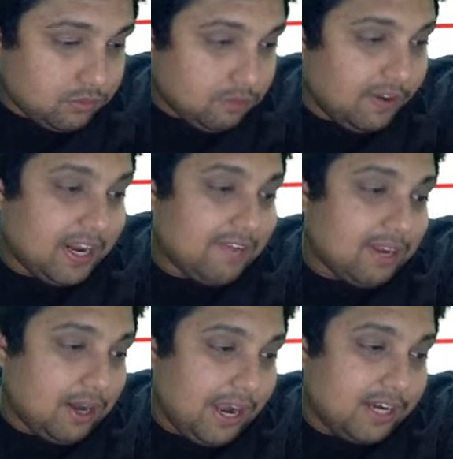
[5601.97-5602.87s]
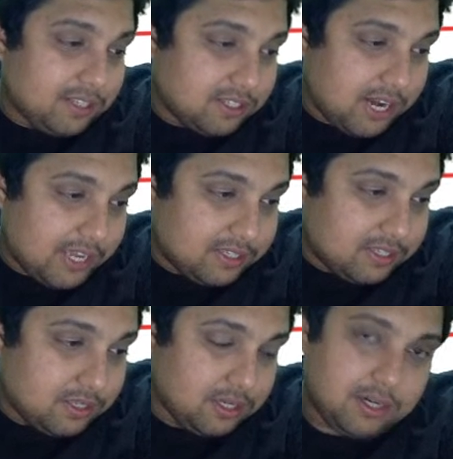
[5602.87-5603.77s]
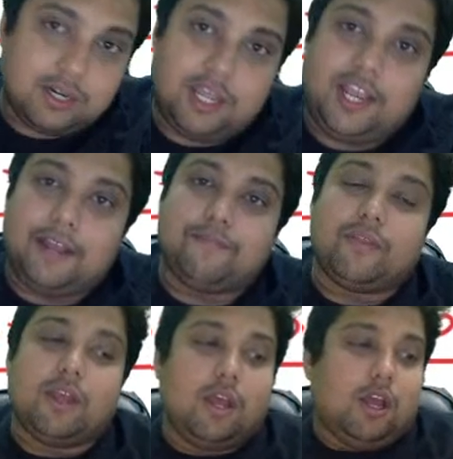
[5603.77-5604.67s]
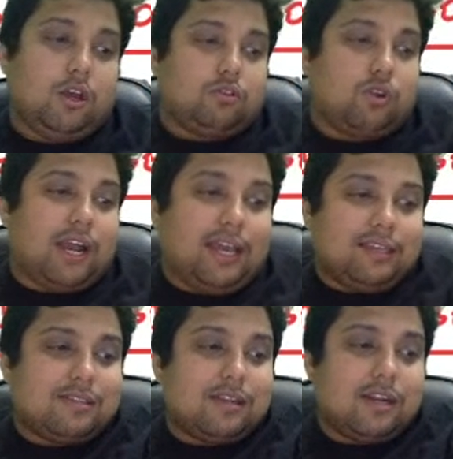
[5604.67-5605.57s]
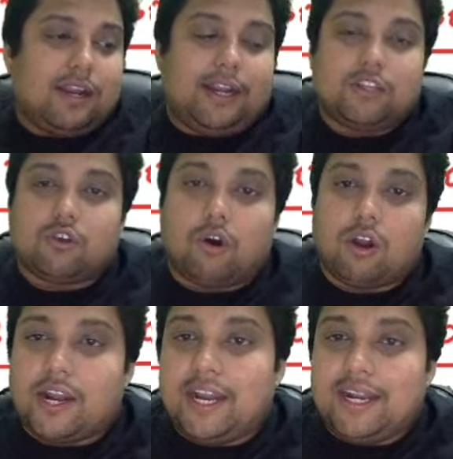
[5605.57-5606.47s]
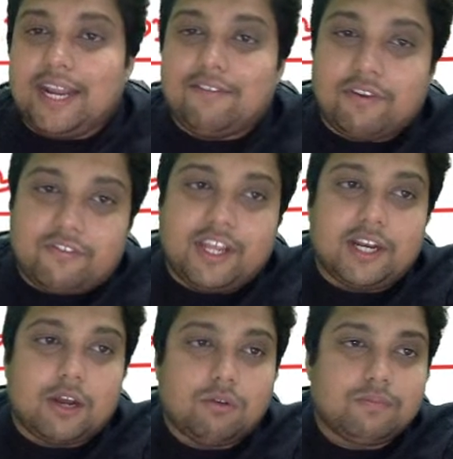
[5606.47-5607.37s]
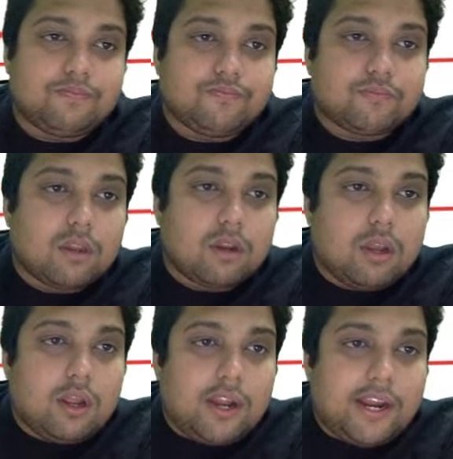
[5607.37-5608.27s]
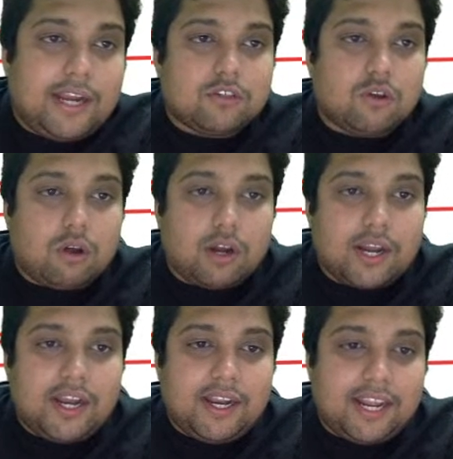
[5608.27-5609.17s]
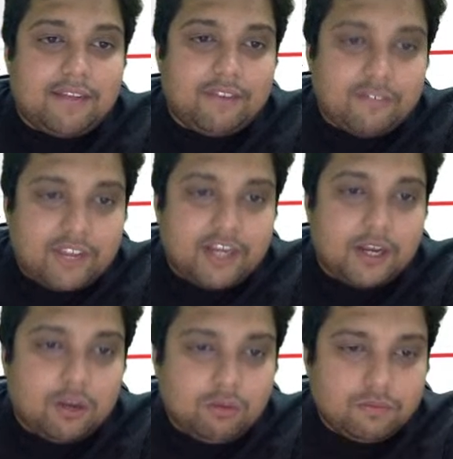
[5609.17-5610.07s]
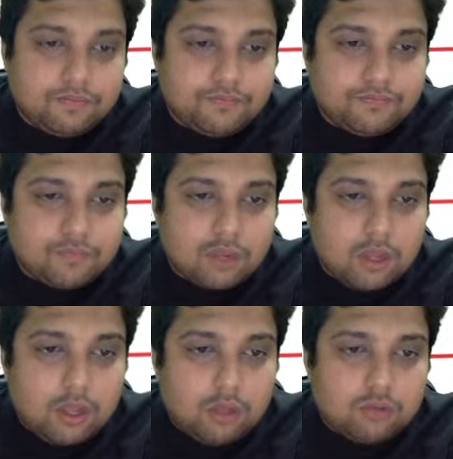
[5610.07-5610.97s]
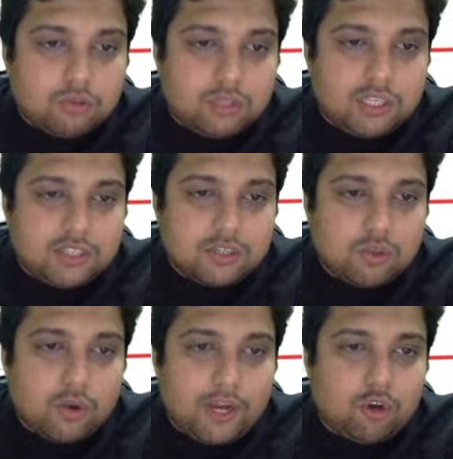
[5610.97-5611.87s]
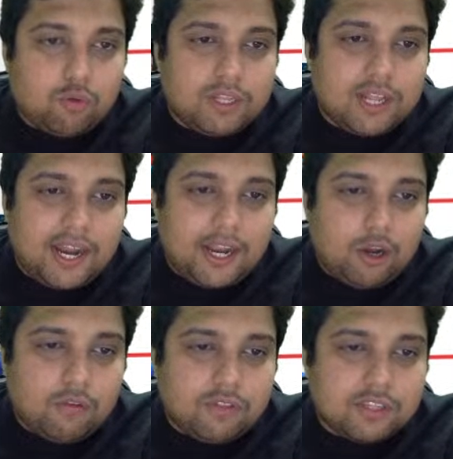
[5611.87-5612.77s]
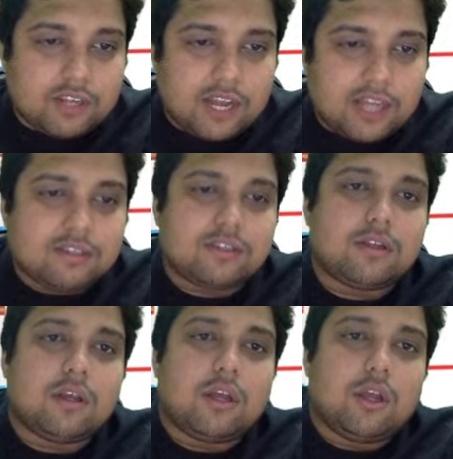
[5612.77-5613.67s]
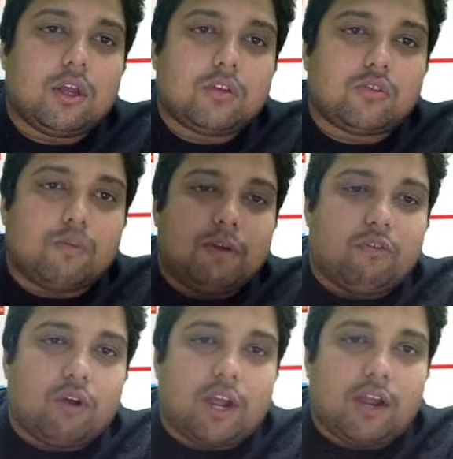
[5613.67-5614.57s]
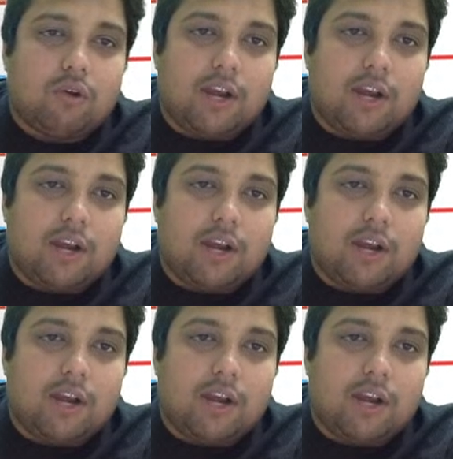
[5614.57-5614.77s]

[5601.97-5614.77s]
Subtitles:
when I will end this class. Okay? So guys, it is already 10:50 now. It is already 10:50 now. So this is going to be the end of this class. So before I go,